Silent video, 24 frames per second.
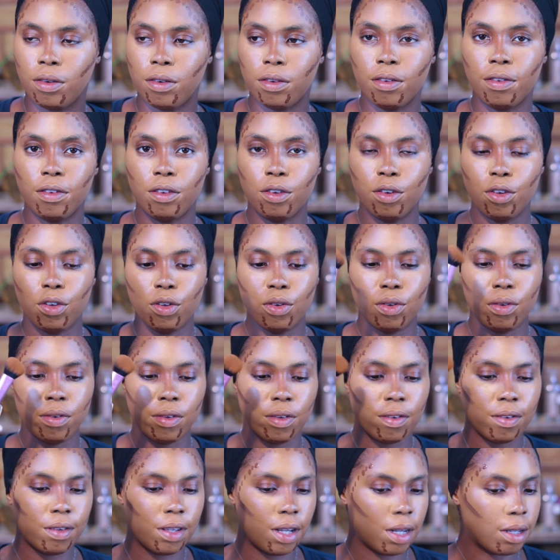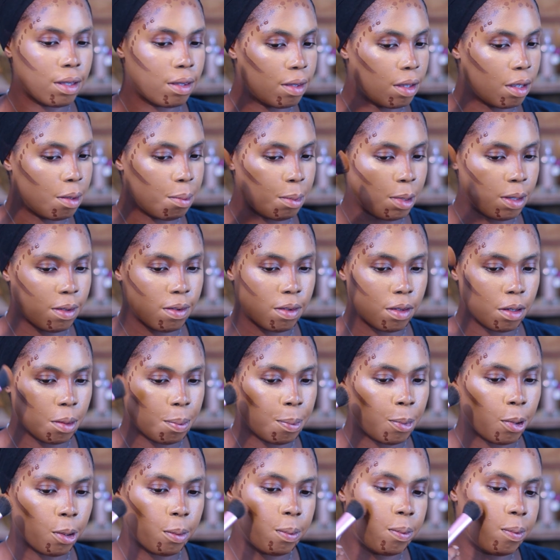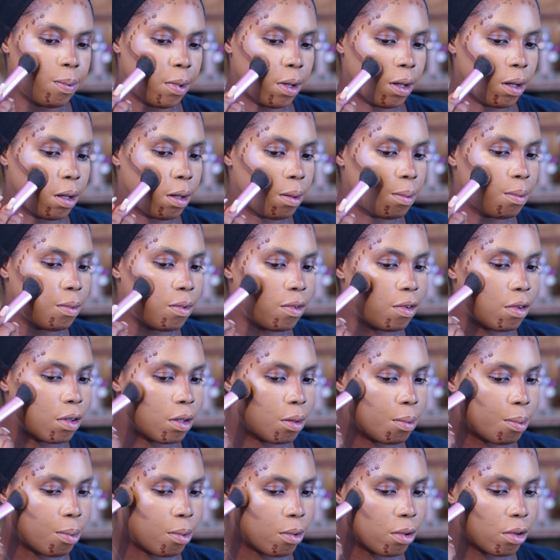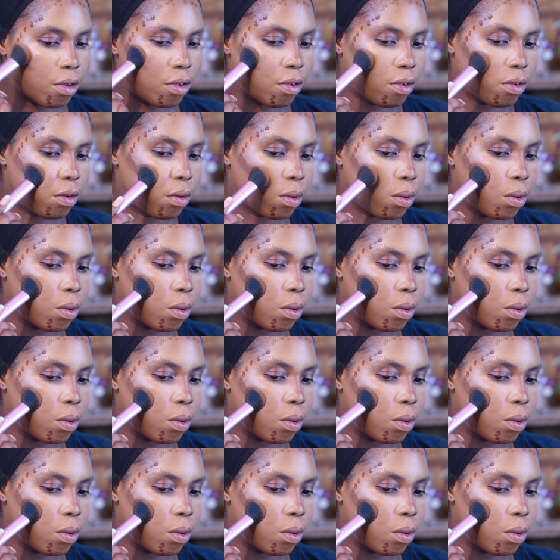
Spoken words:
She still uses that same Instapop cheek brush,